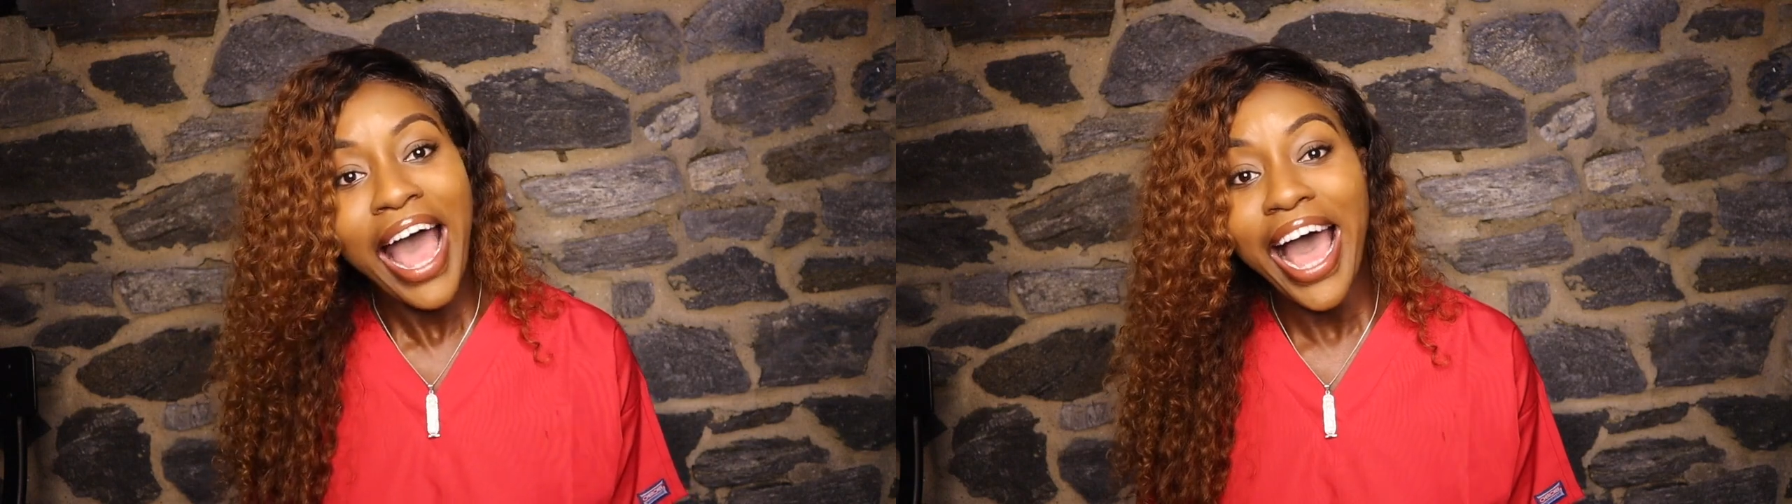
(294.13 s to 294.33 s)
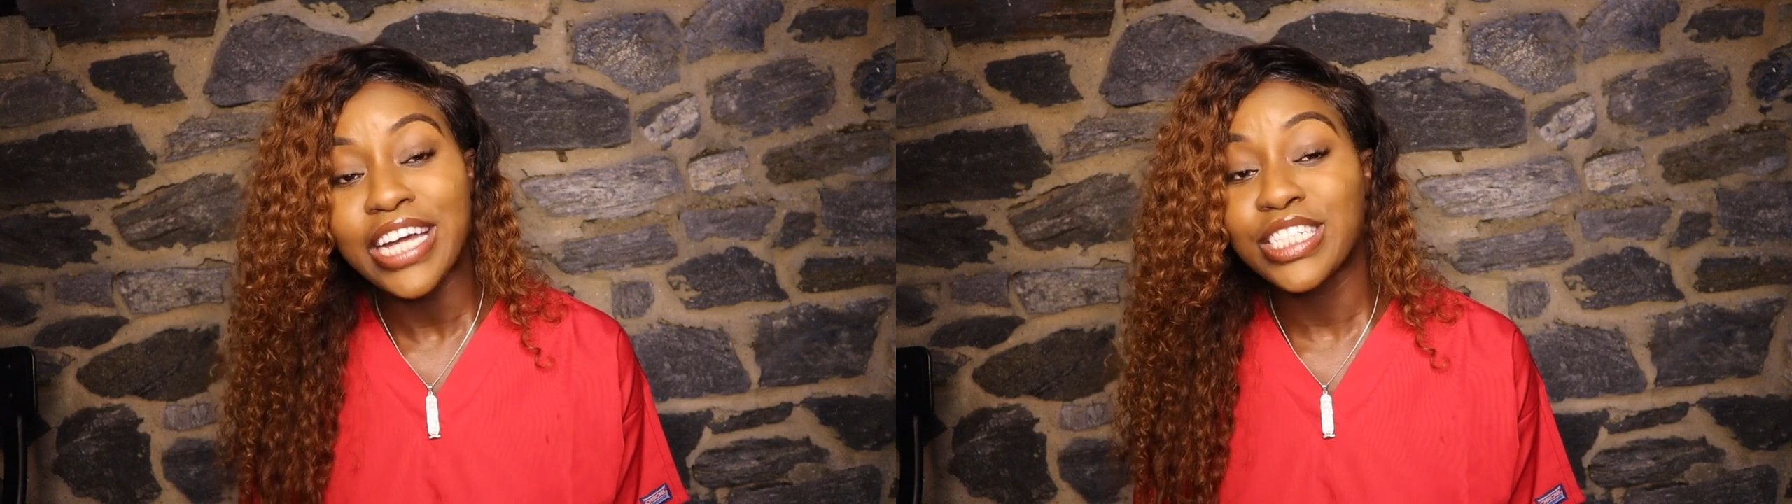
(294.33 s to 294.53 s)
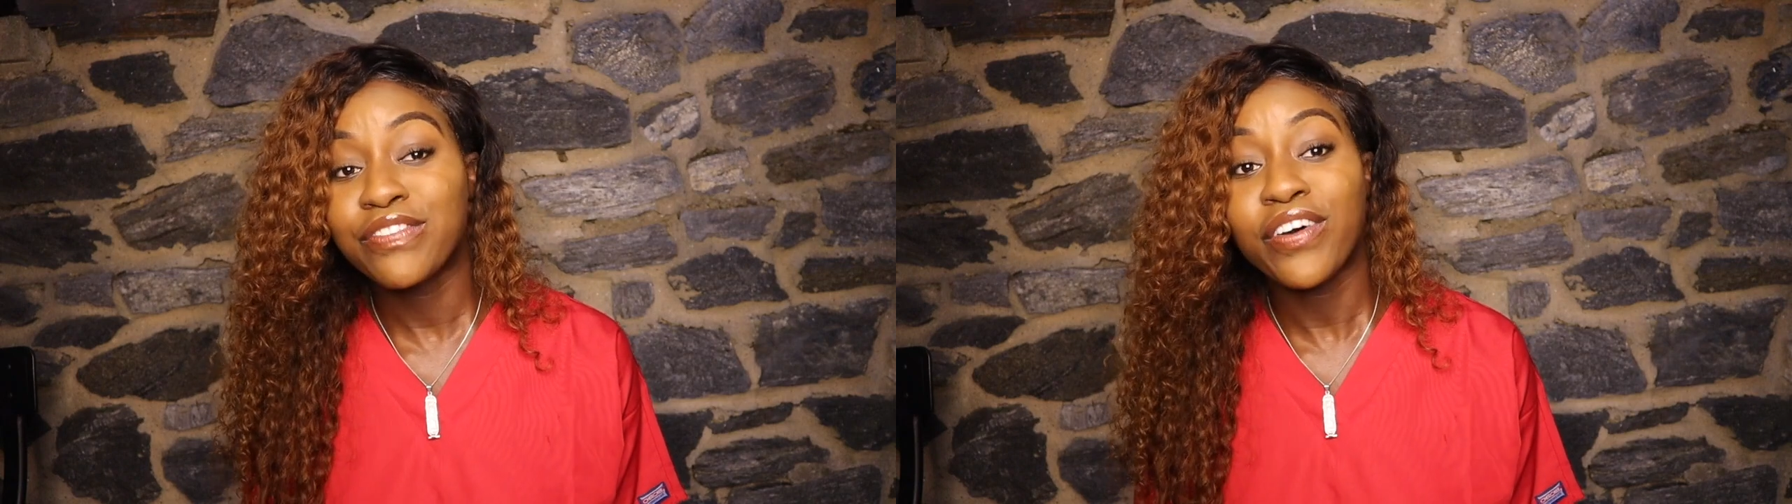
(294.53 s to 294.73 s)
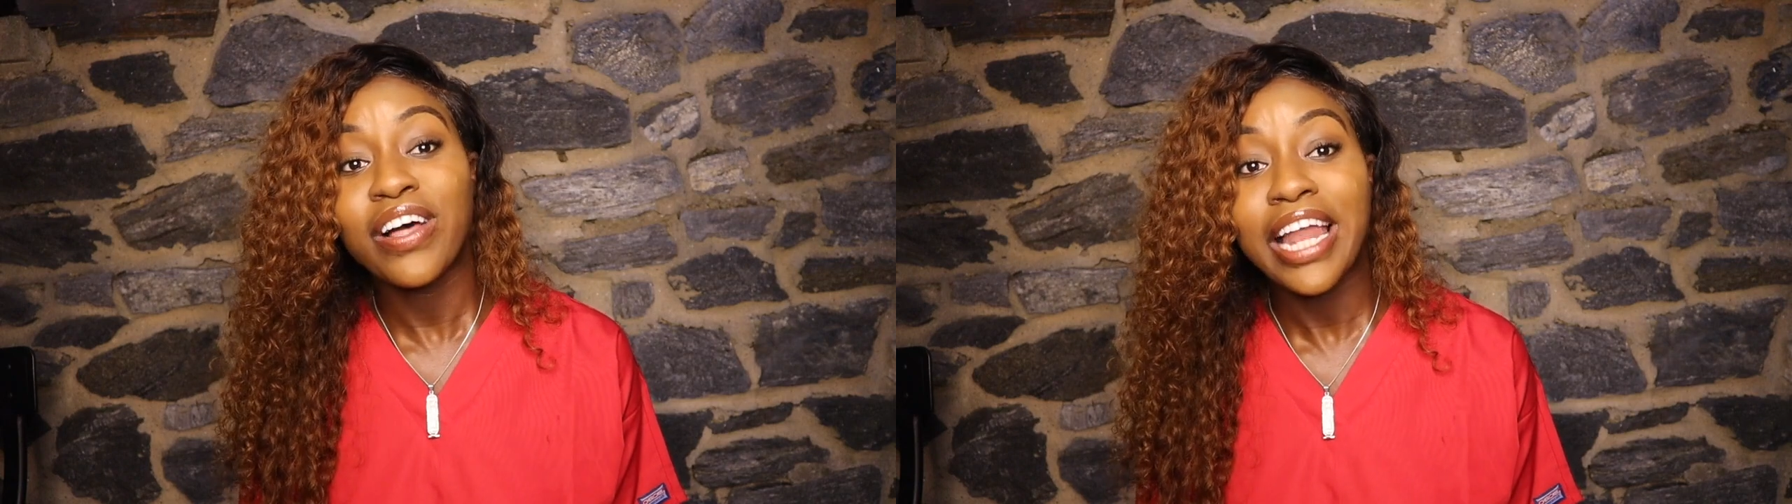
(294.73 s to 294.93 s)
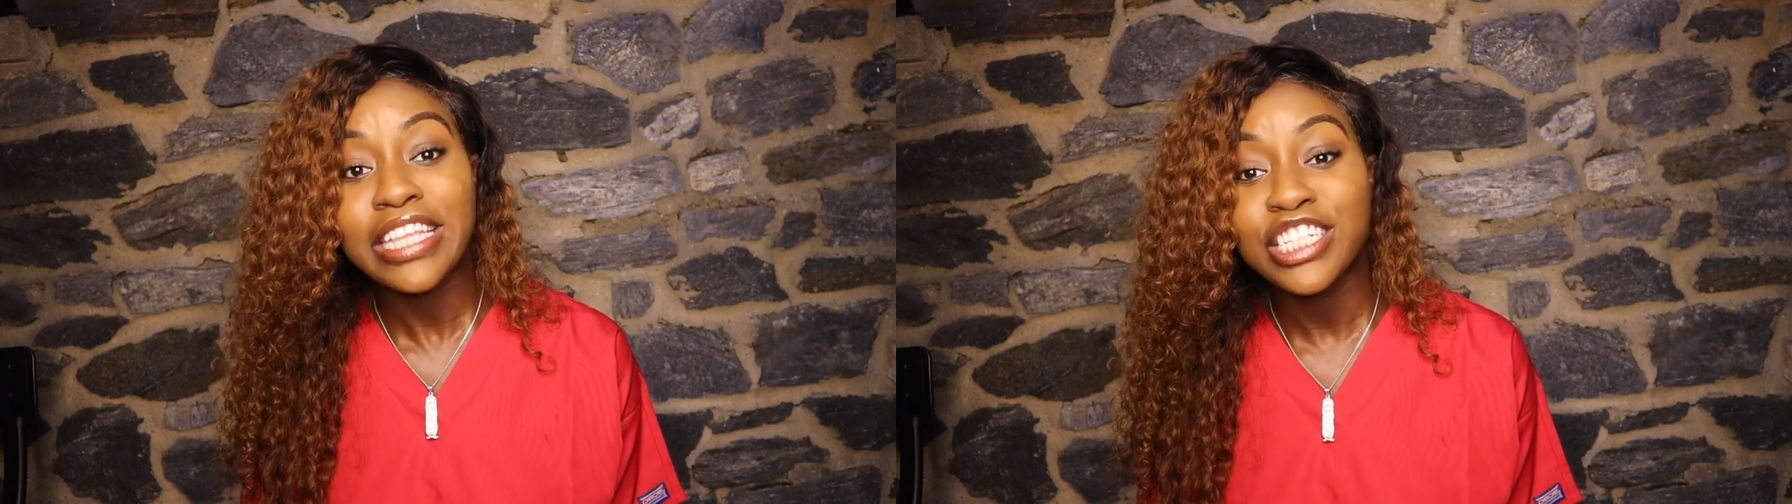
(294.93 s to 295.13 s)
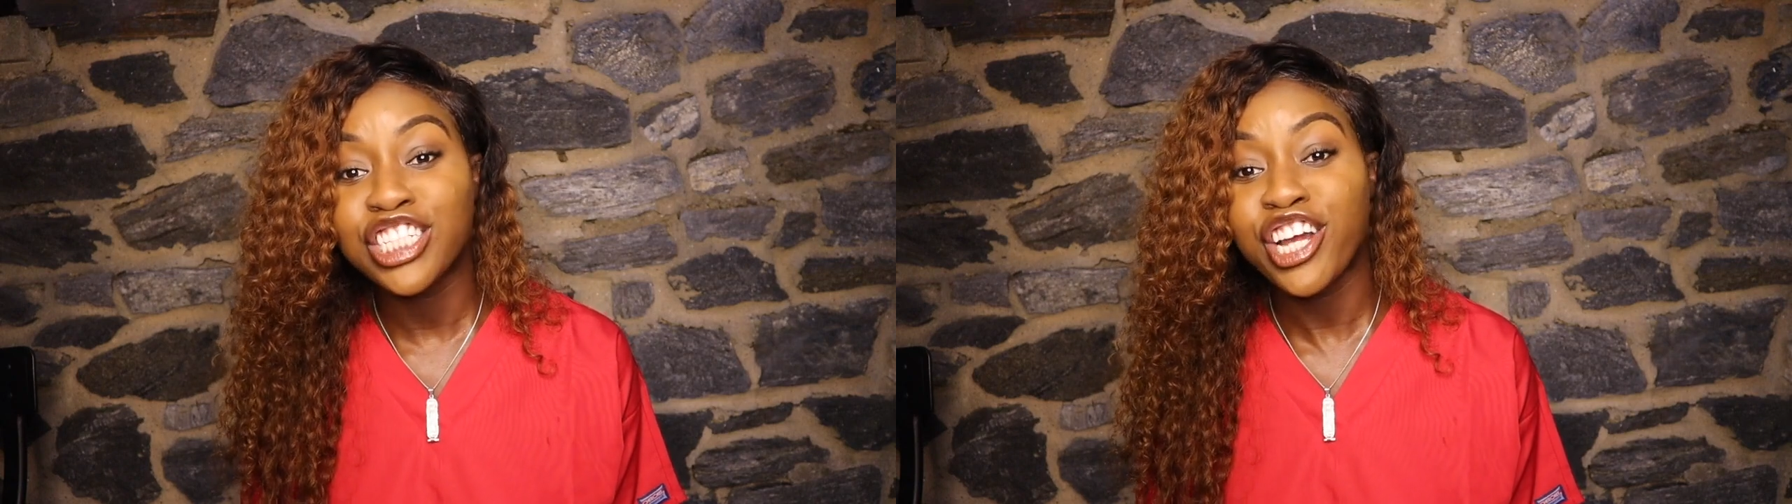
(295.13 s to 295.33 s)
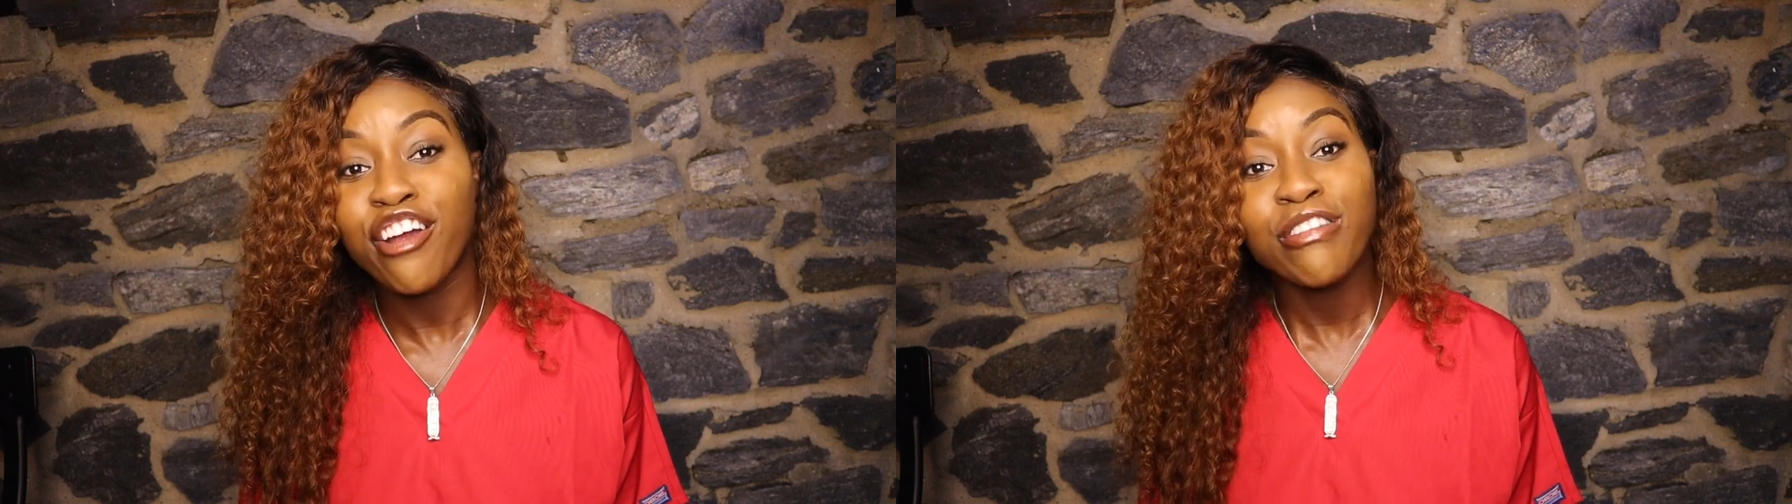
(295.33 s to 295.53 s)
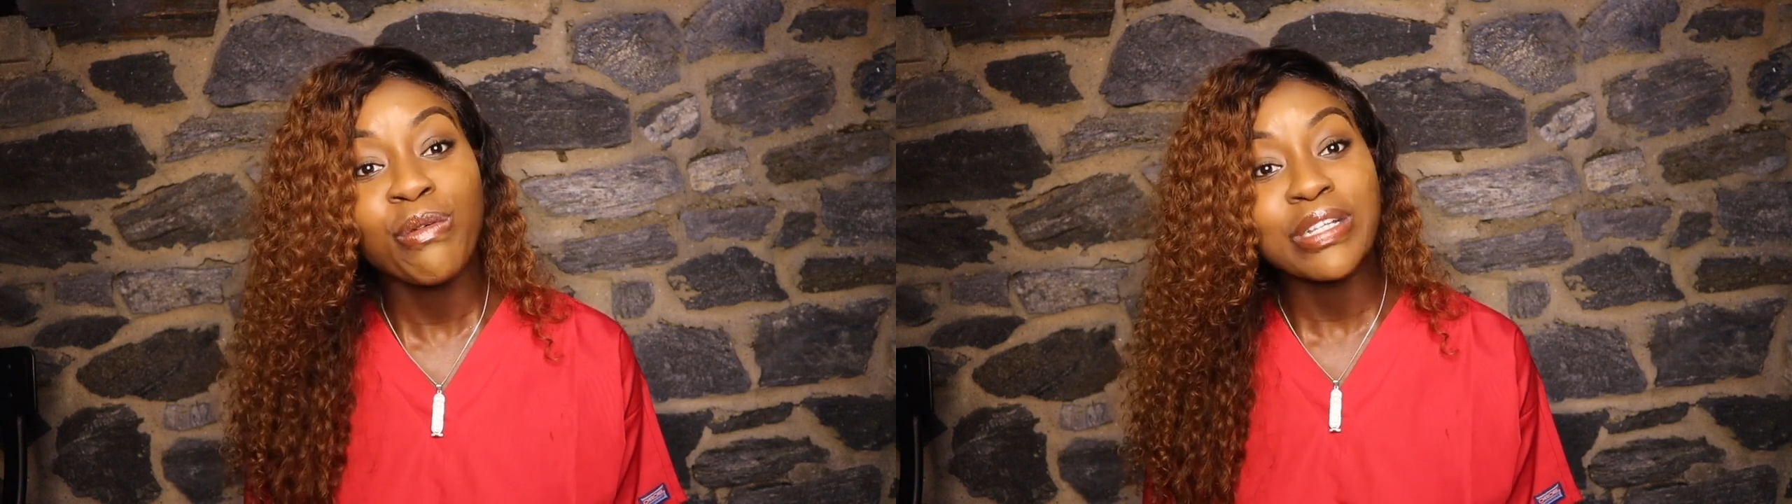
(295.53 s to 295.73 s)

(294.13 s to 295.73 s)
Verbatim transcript: I just felt like the GRE